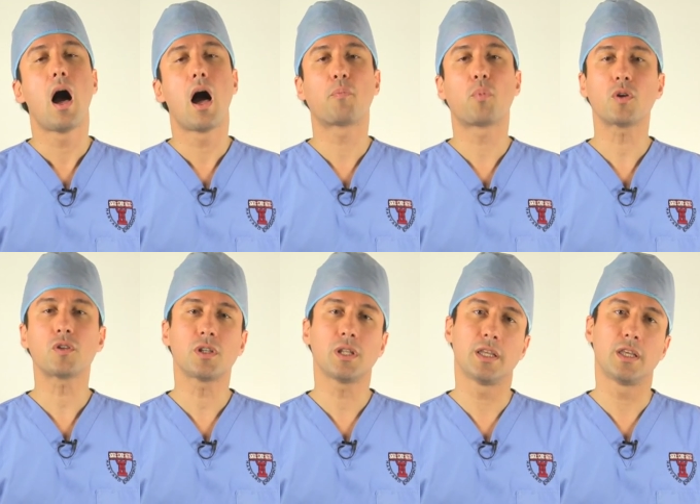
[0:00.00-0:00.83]
I
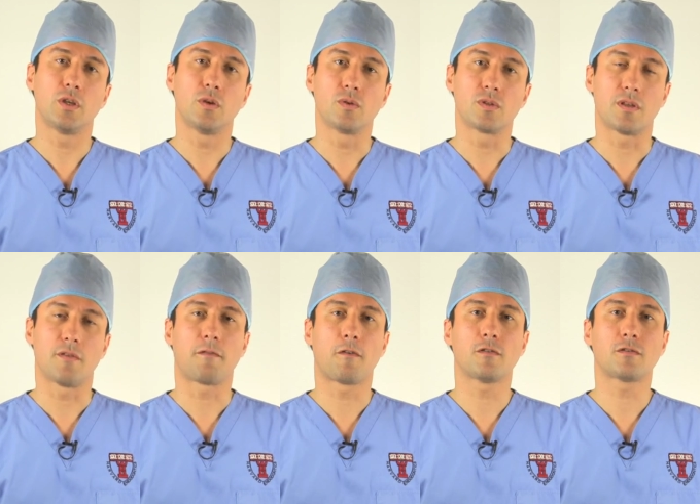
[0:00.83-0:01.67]
personally use the
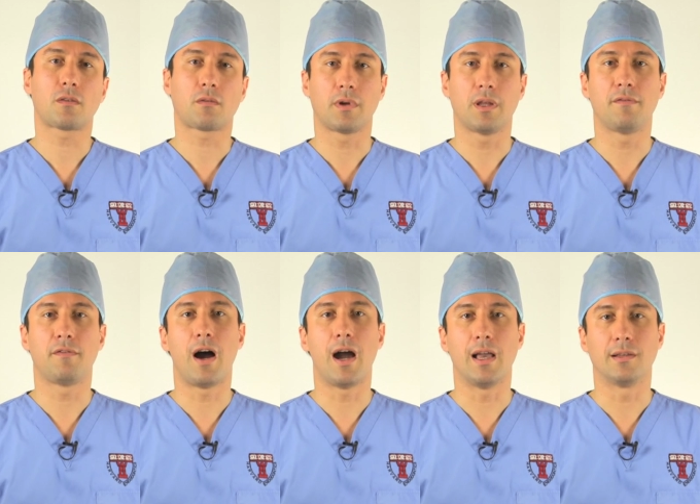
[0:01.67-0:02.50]
first 3
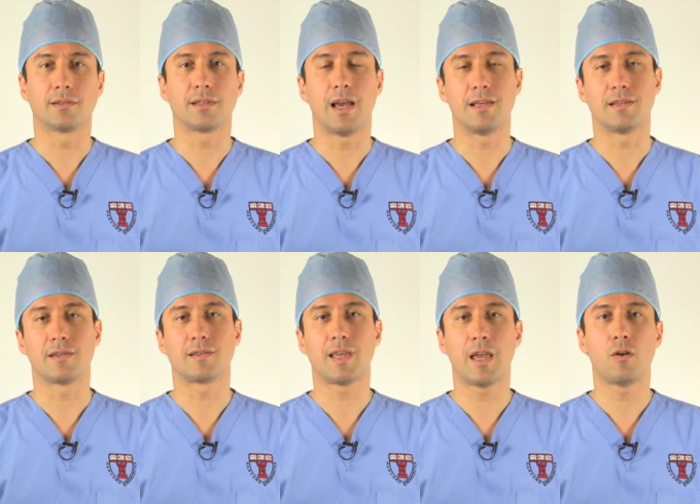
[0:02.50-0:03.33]
file sizes
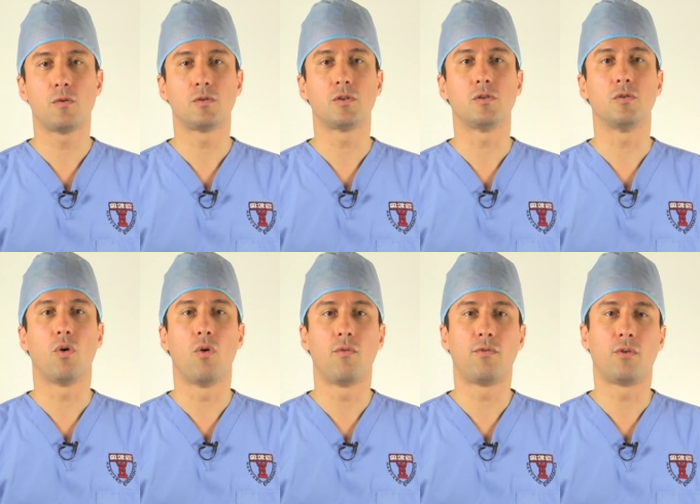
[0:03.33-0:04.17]

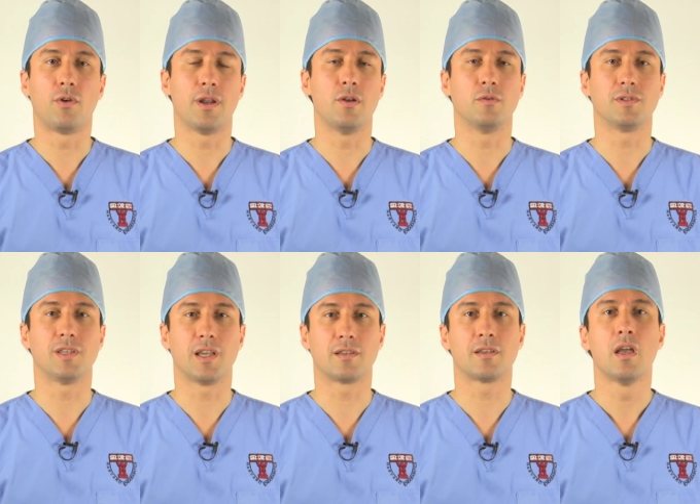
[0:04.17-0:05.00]
1002, 04, and
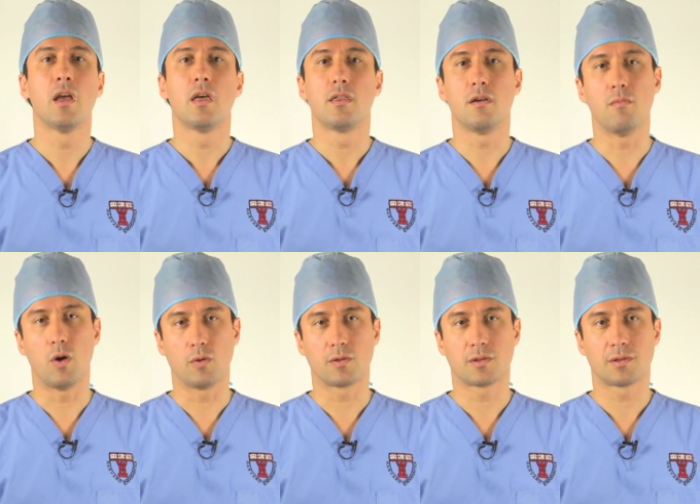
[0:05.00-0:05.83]
06 the
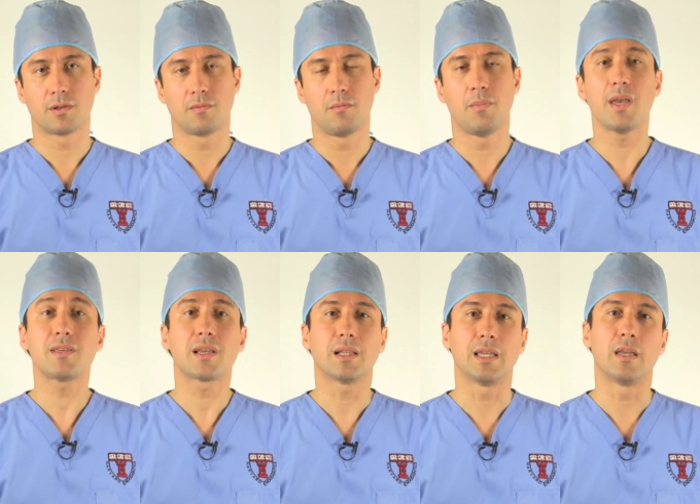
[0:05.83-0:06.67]
most.
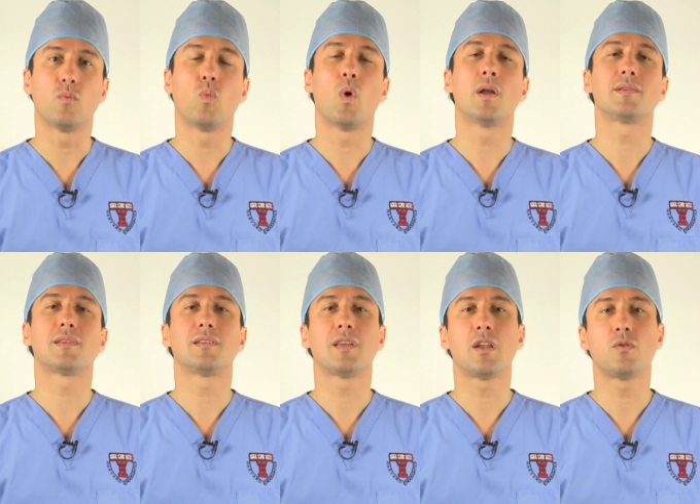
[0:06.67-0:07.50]
Basically, once the
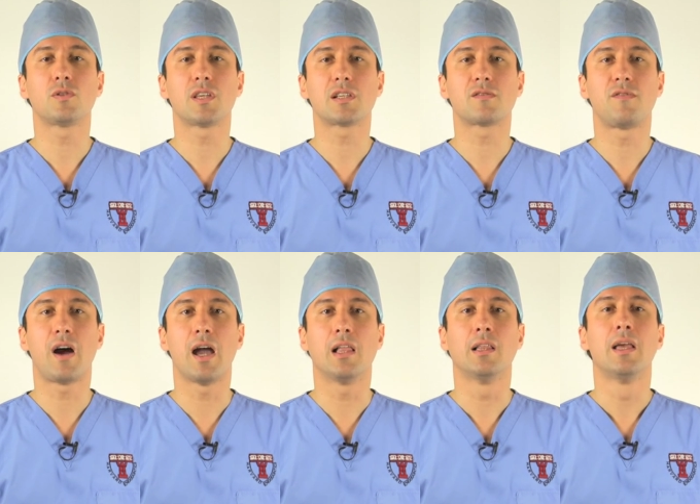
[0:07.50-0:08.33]
1006
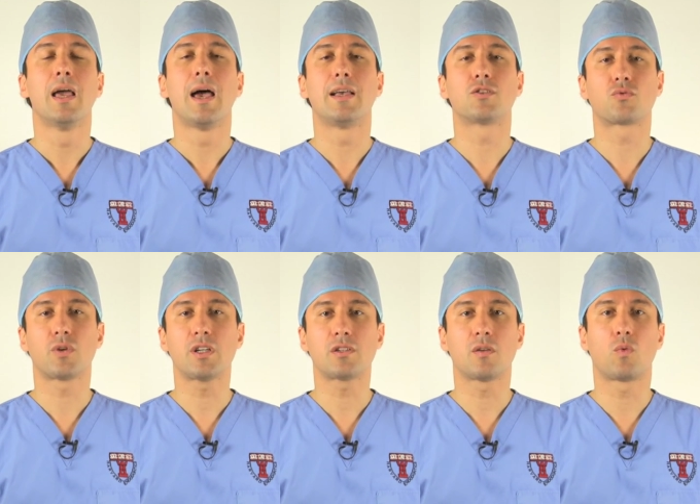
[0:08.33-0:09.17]
file has
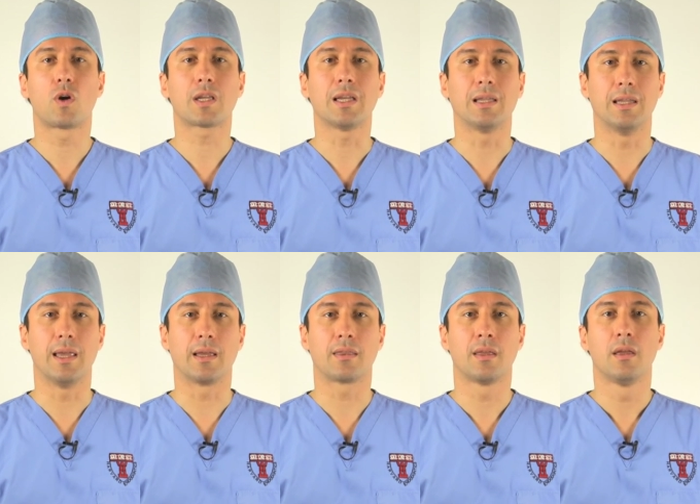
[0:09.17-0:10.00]
reached the working
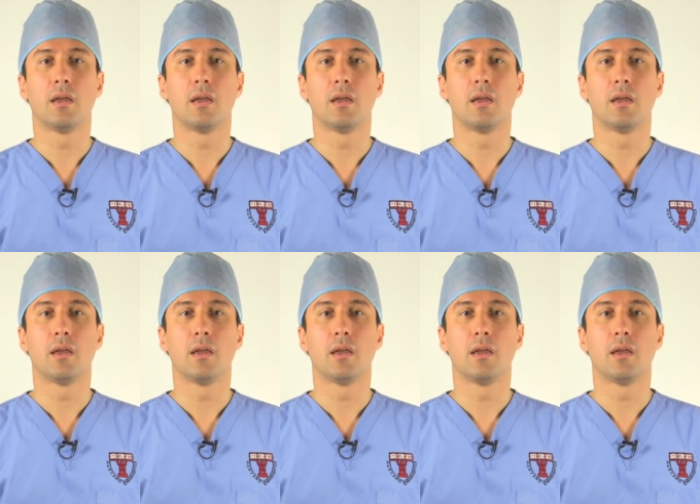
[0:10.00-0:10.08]
length,